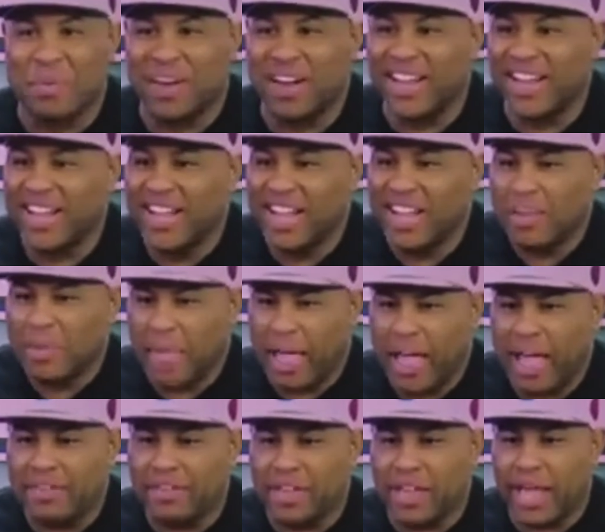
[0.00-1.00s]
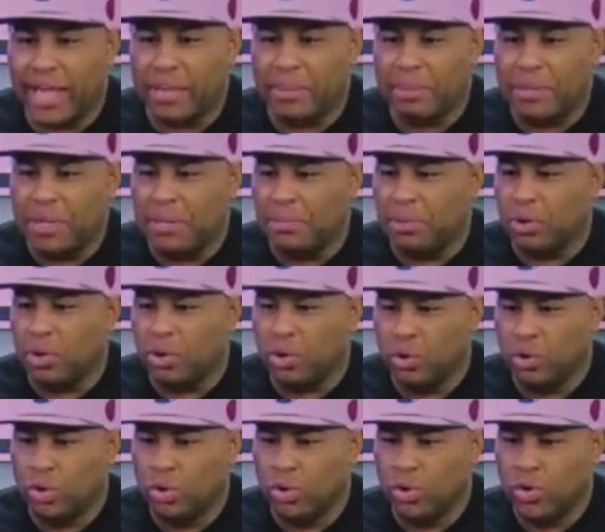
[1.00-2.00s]
but I have a lot of people
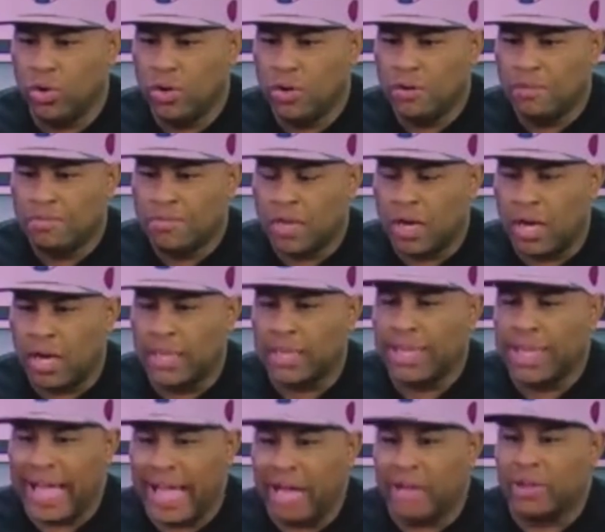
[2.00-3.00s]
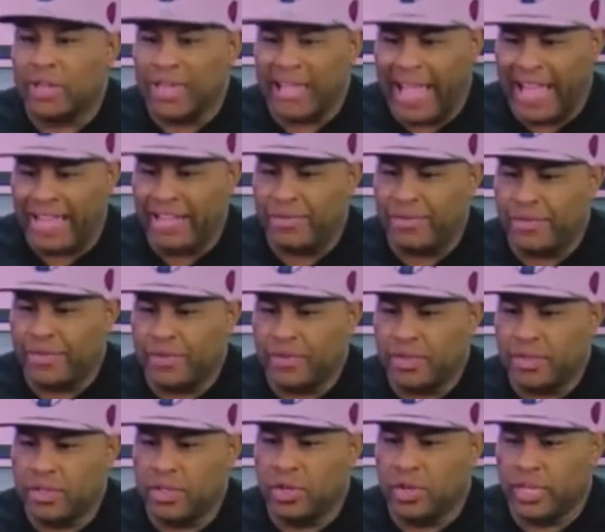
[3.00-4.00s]
who allow life,
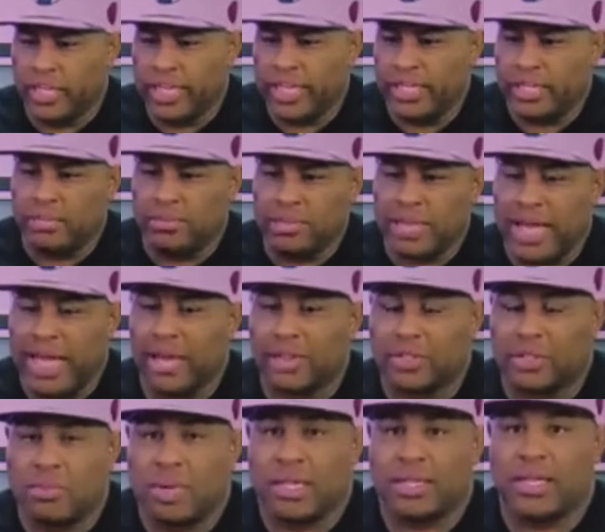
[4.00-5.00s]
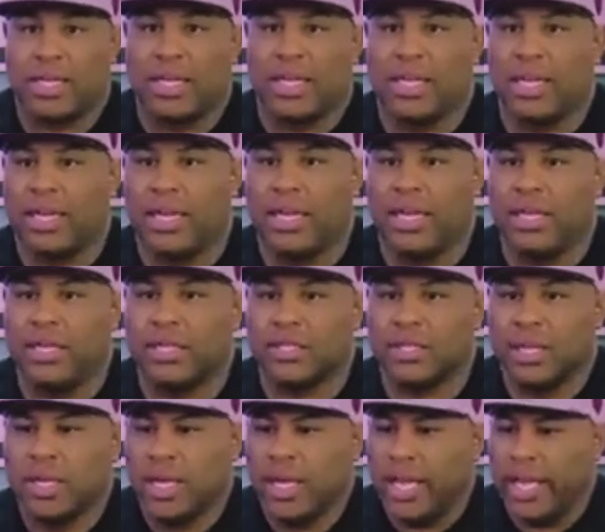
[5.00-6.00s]
to get them down. So my thing
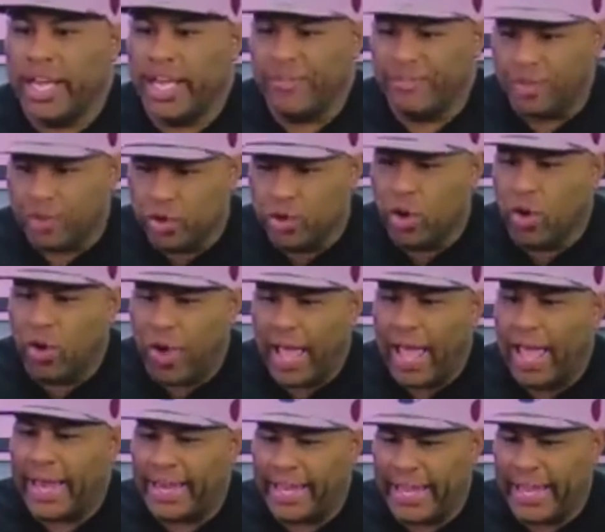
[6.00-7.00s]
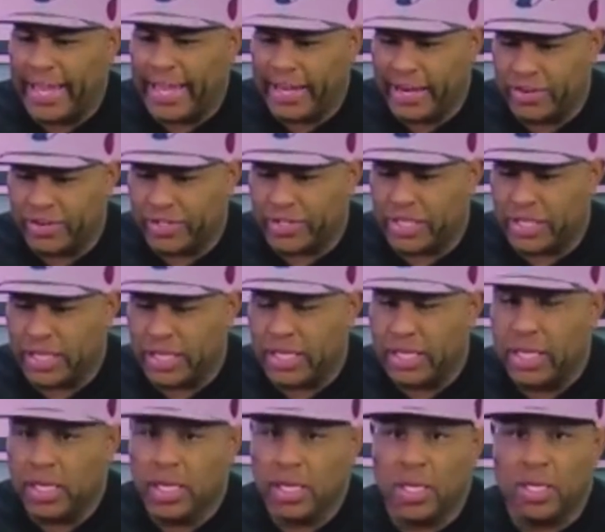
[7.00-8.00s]
is, if you don't have the
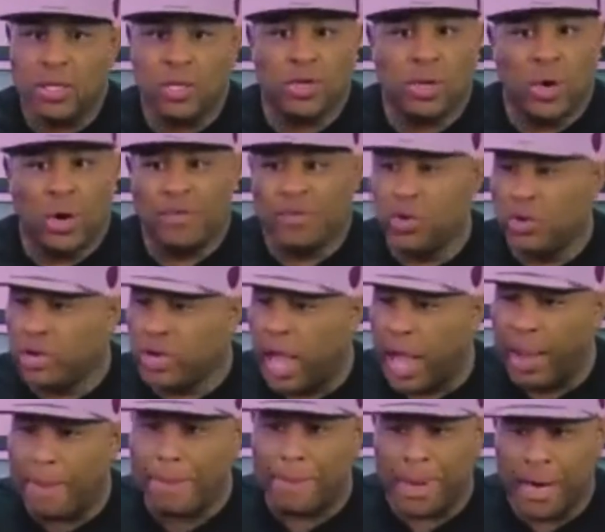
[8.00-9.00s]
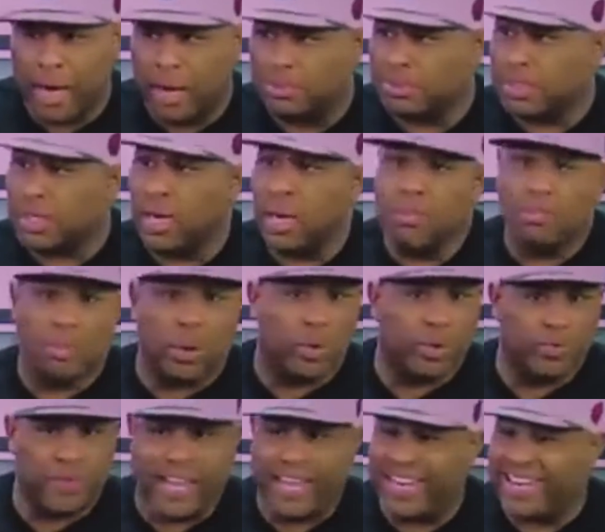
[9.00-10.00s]
energy, if you're not pumped up,
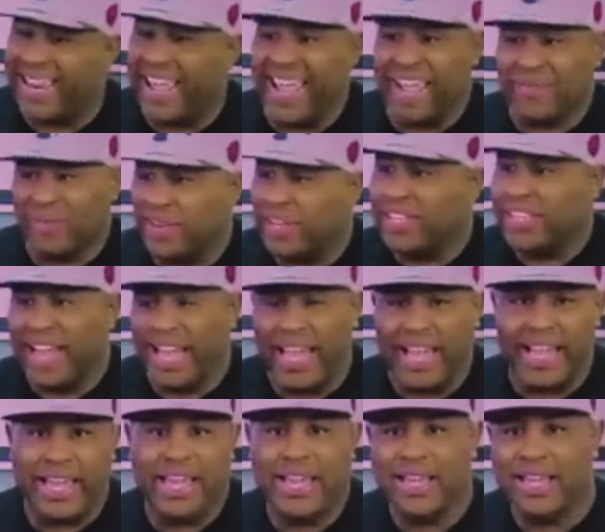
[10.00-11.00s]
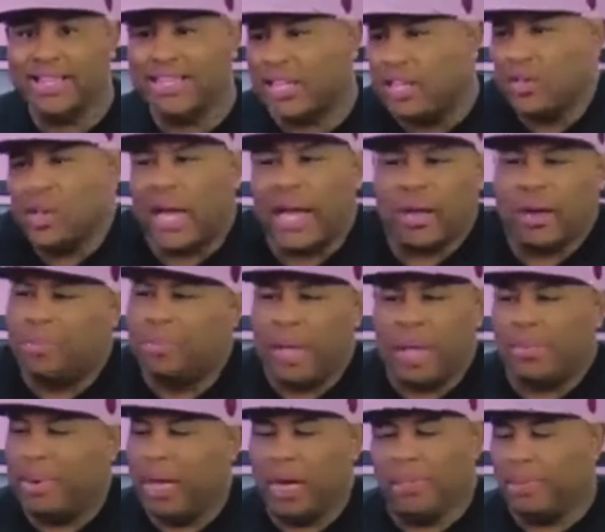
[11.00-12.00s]
motivated every day, then you're not going to be
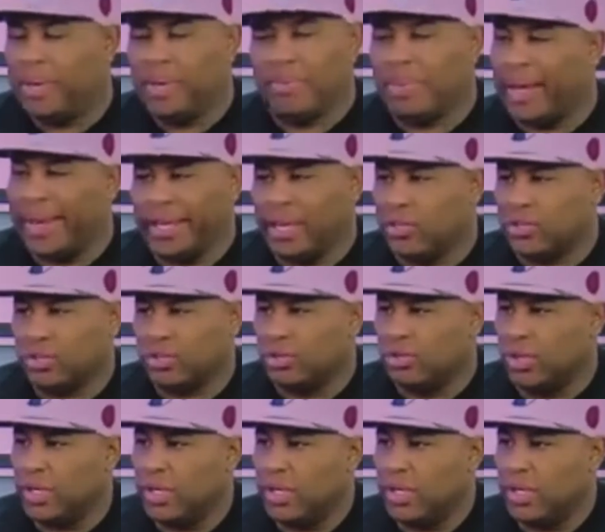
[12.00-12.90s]
able to help anybody else do